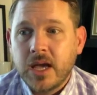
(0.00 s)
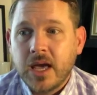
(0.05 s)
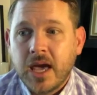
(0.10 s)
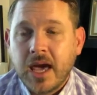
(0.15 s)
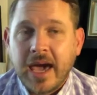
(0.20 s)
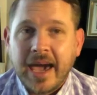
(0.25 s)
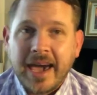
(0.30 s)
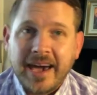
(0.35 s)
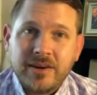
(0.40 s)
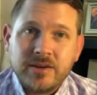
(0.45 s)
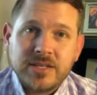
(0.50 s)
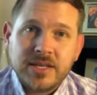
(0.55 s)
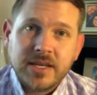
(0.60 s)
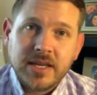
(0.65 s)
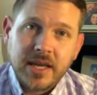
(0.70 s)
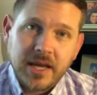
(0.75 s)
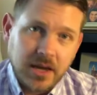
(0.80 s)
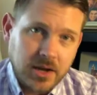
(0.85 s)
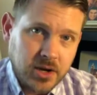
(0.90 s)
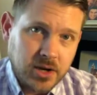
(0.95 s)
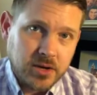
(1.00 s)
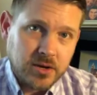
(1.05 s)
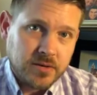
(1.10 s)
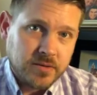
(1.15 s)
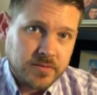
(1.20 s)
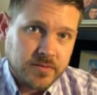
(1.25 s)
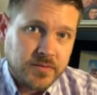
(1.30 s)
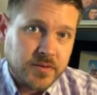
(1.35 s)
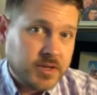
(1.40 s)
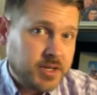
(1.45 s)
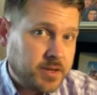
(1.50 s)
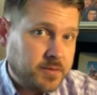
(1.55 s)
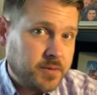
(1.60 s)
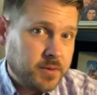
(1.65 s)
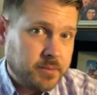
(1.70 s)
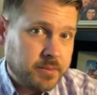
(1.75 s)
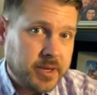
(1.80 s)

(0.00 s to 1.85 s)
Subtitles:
how to care for different